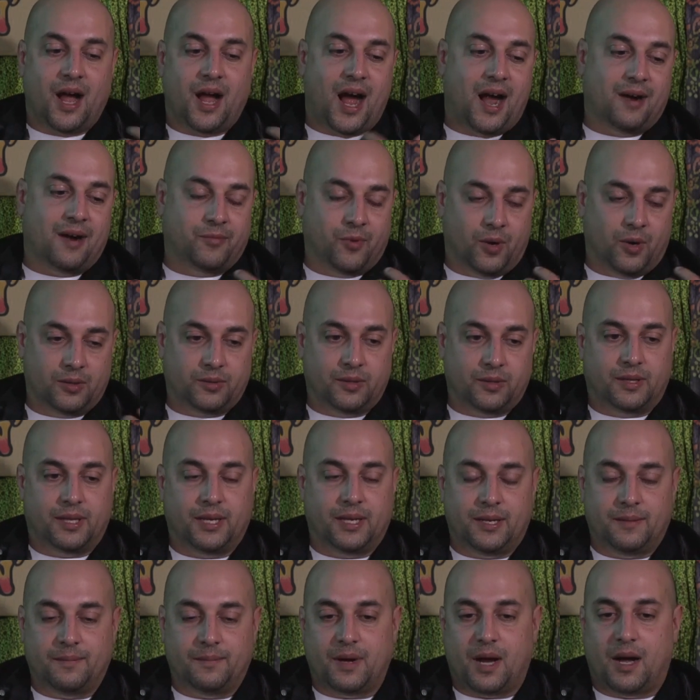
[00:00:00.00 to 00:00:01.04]
I've worked with
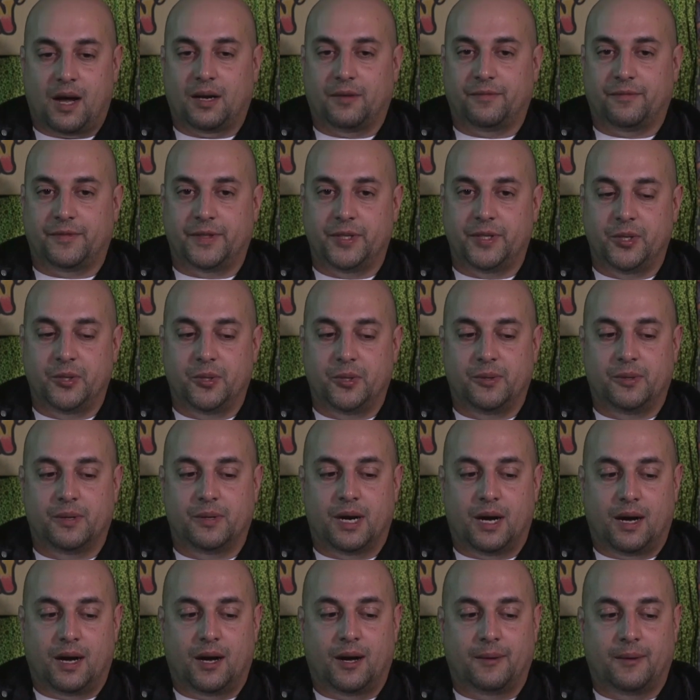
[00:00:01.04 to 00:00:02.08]
him on a
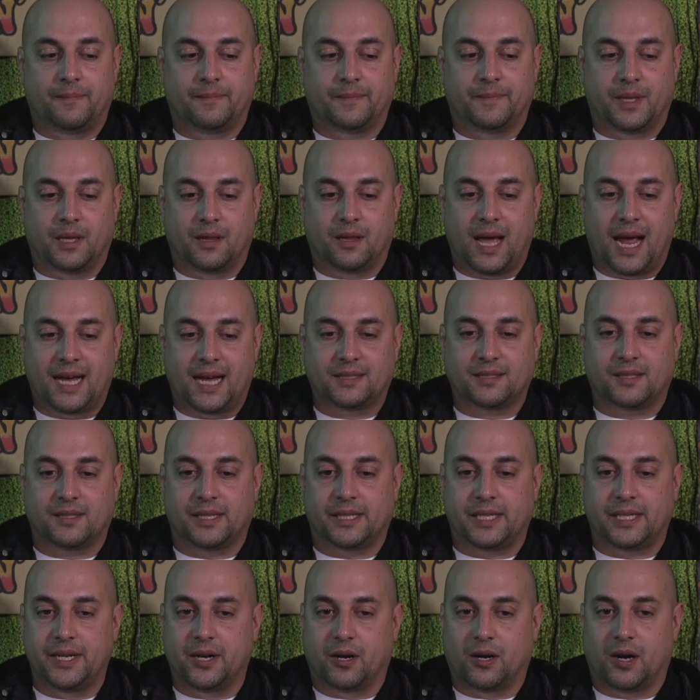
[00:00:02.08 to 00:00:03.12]
few the last
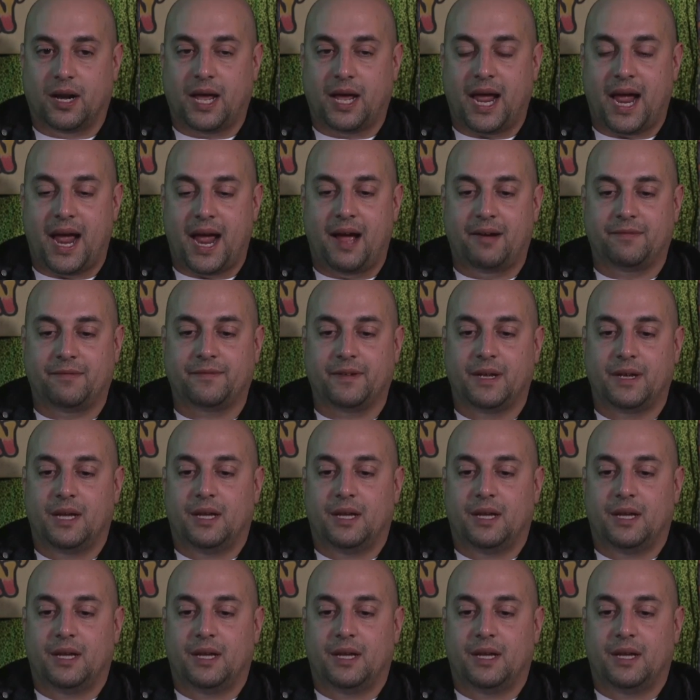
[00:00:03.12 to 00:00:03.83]
like year and a half,